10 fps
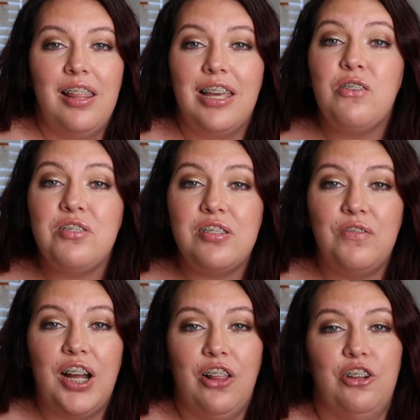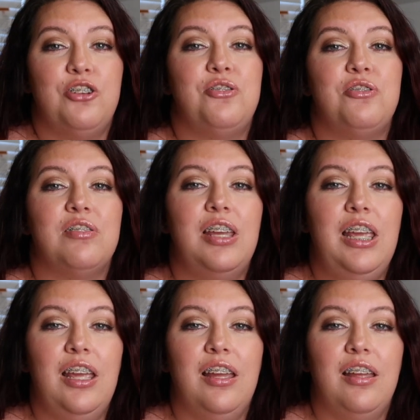thousands of dollars
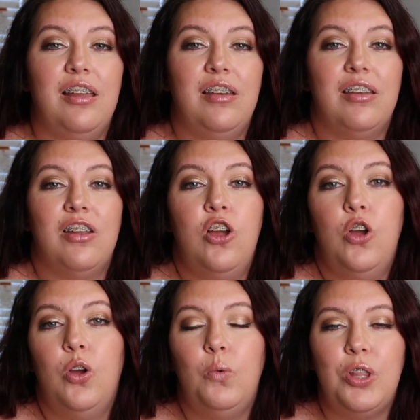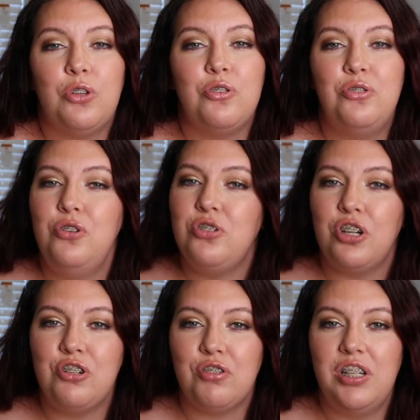and went through 2
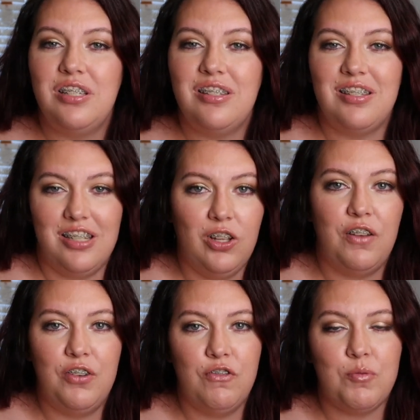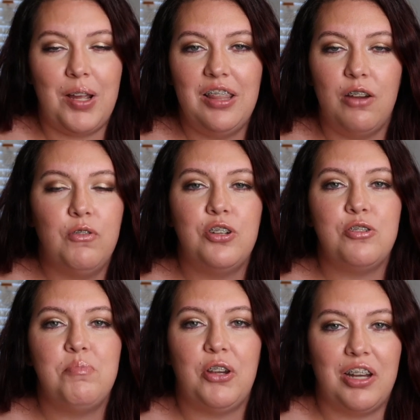surgeries to still have an overbite. That would
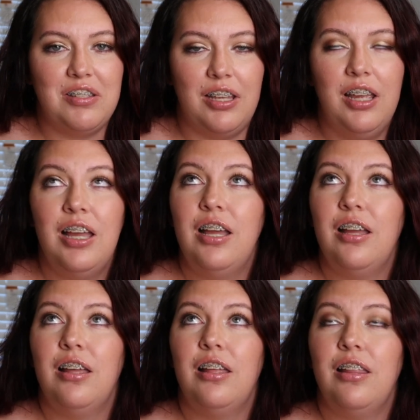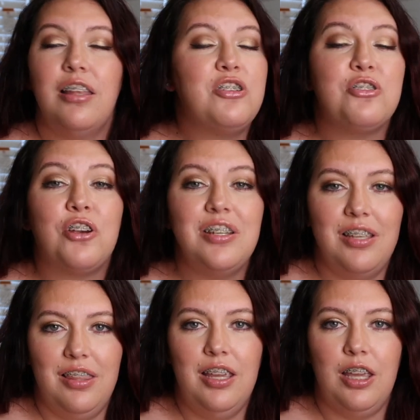just be crazy. That's just crazy
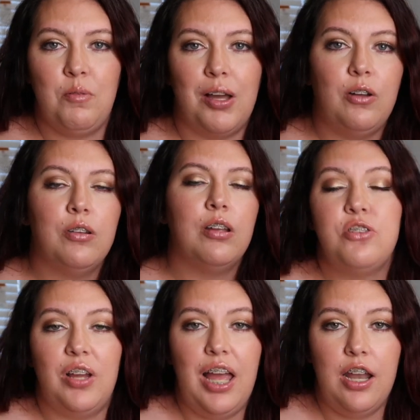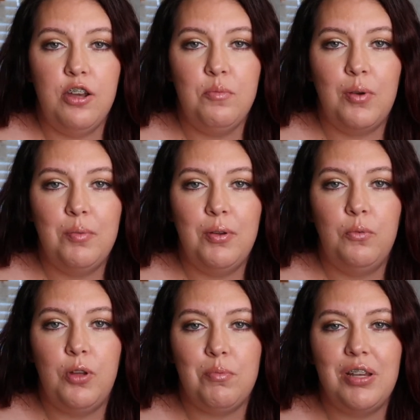thinking about. So I had an appointment
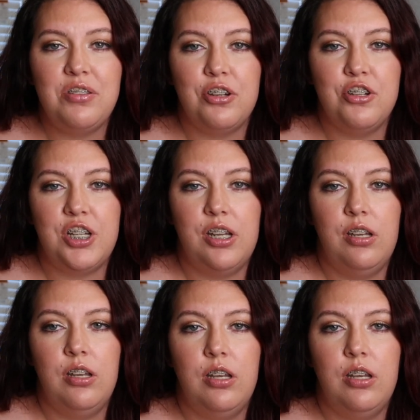with my surgeon